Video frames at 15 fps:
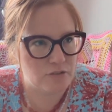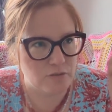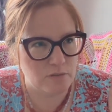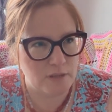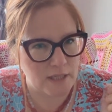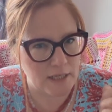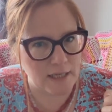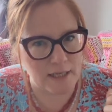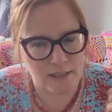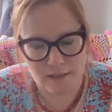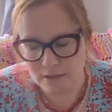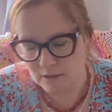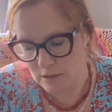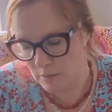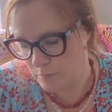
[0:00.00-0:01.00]
do that,
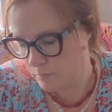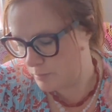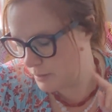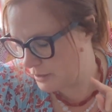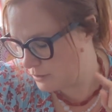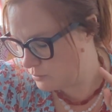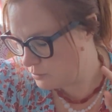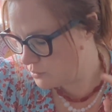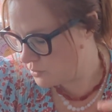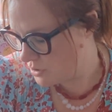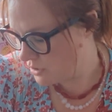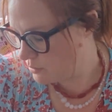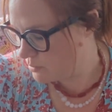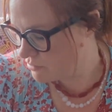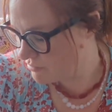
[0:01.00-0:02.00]
but I
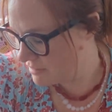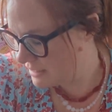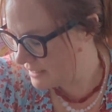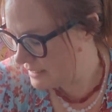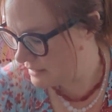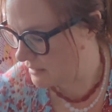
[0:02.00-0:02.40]
also would really